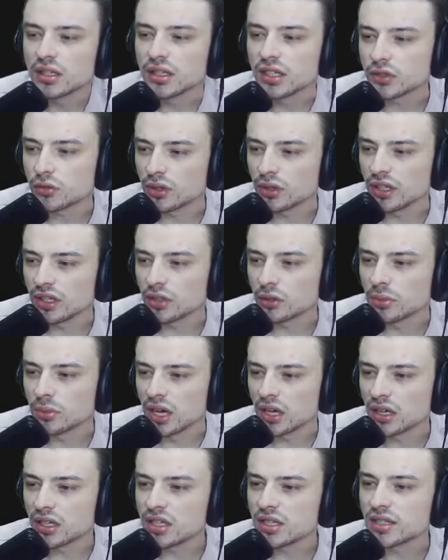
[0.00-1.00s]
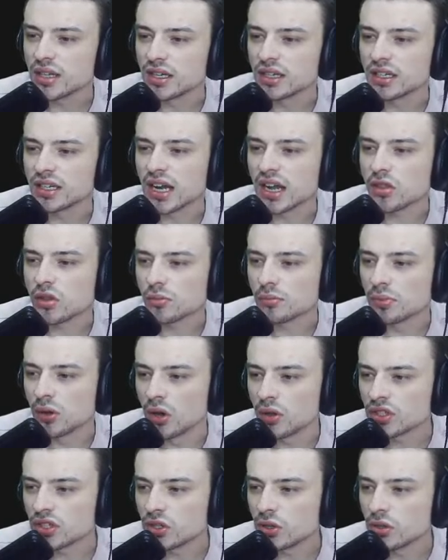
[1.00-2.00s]
create their bodies and gather their
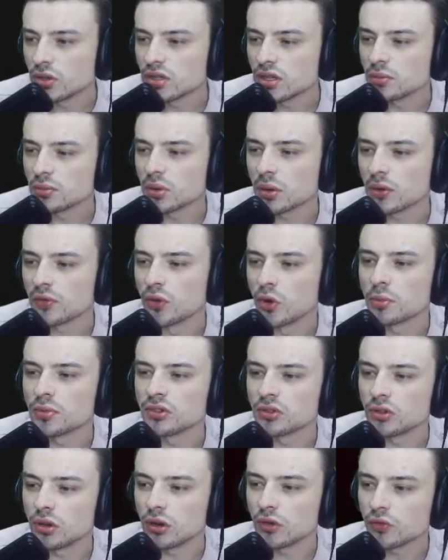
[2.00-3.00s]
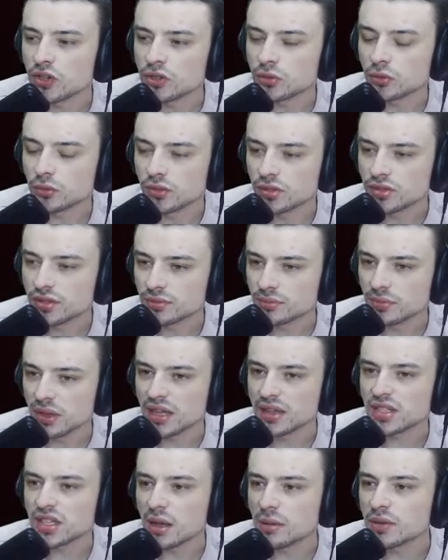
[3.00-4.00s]
bones and use them to perform dark rituals. Man,
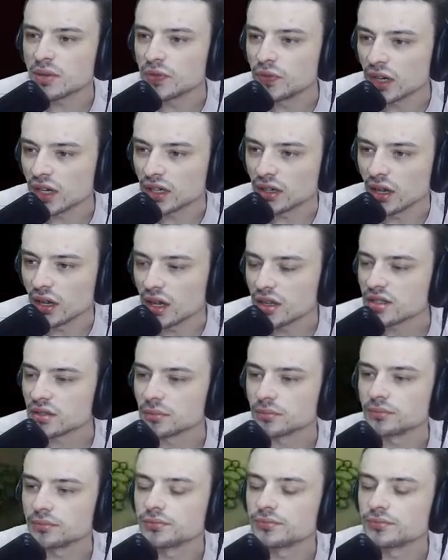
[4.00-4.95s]
this game's fucking awesome.